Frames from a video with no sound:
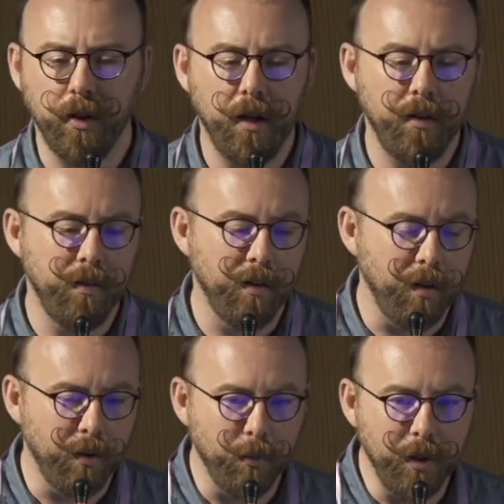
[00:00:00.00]
And
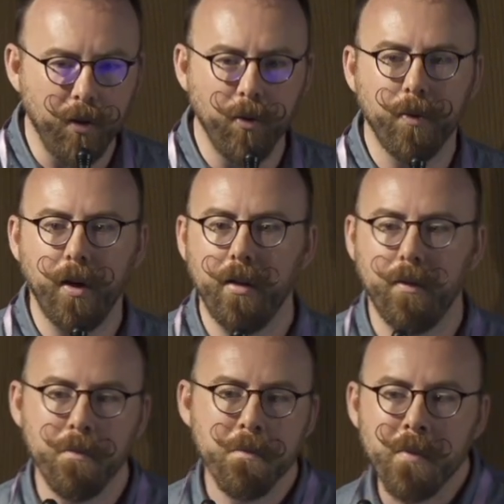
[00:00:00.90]
we know
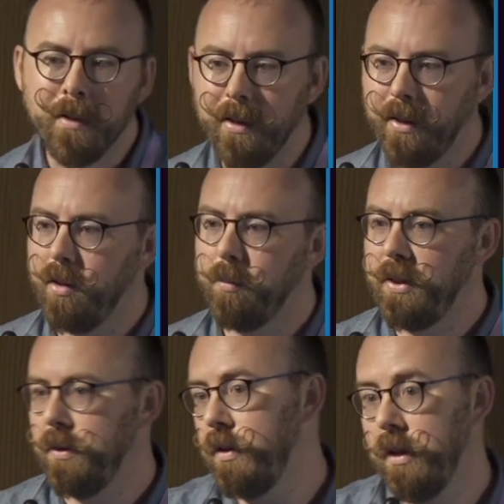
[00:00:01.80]
quite little
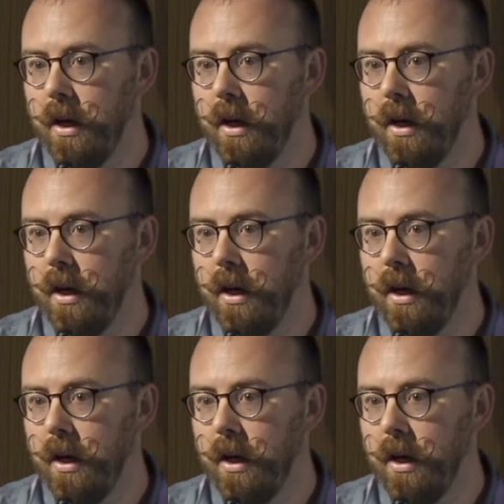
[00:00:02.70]
about